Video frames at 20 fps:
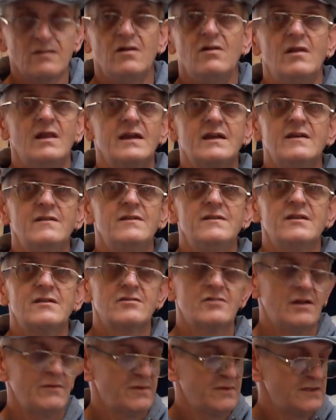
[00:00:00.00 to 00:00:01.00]
no link in the
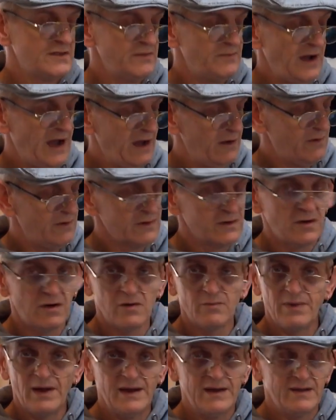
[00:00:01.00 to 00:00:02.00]
description to buy one. Go
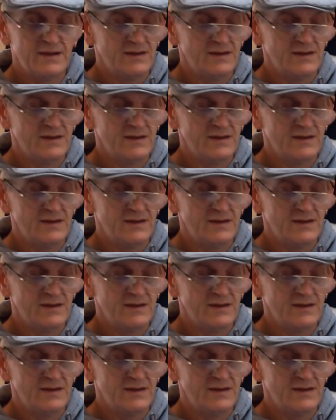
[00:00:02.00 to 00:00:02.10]
and buy it